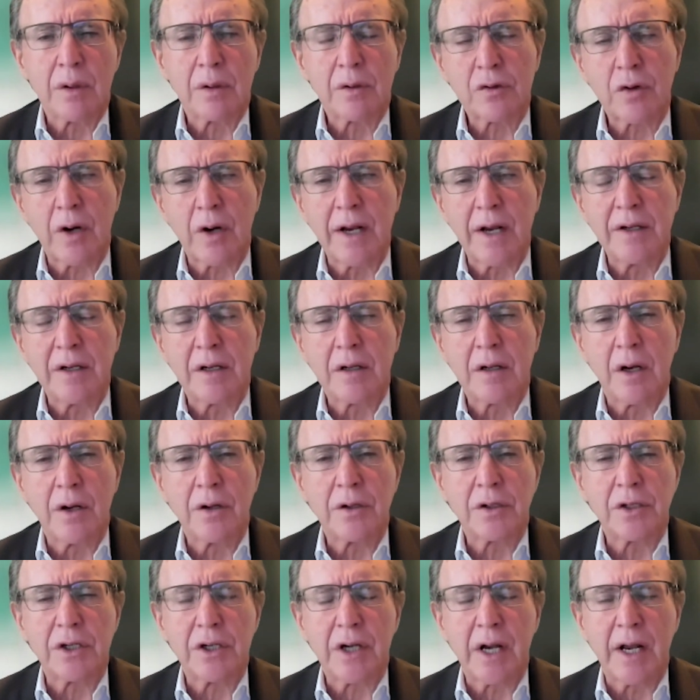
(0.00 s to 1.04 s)
trade
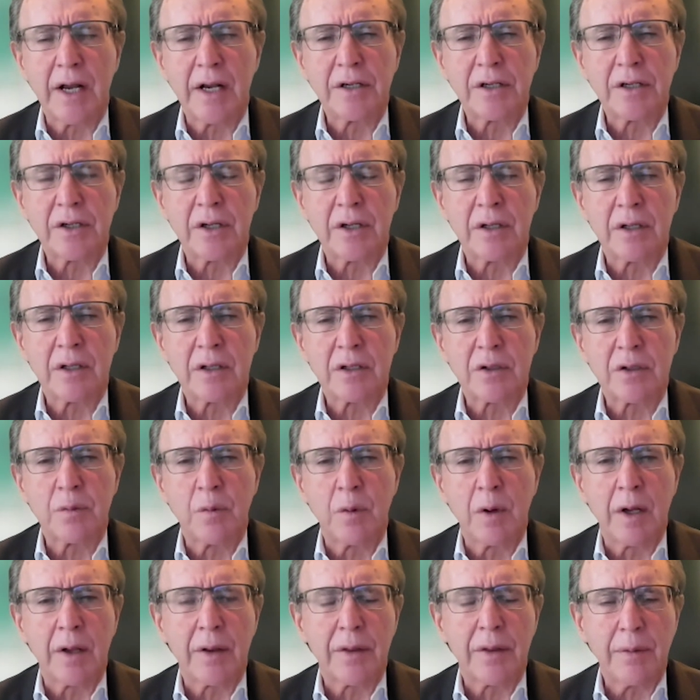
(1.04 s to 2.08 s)
negotiations
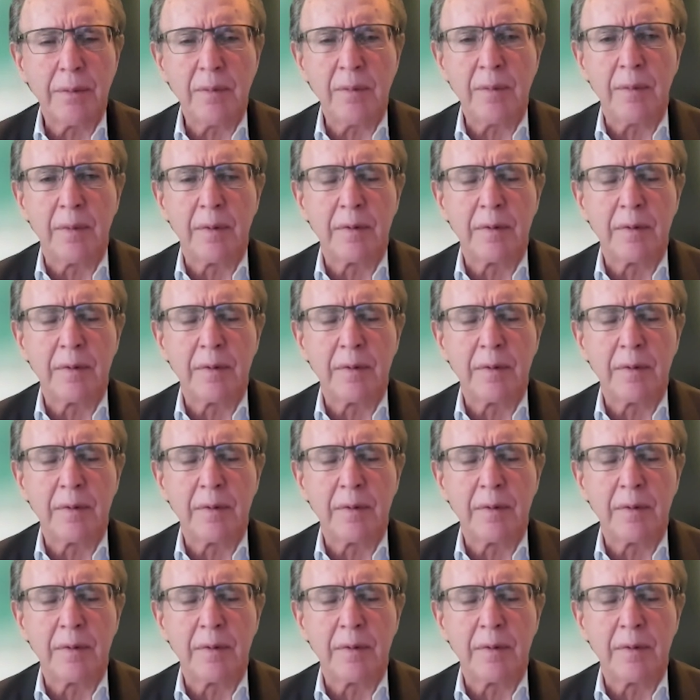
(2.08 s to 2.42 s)
with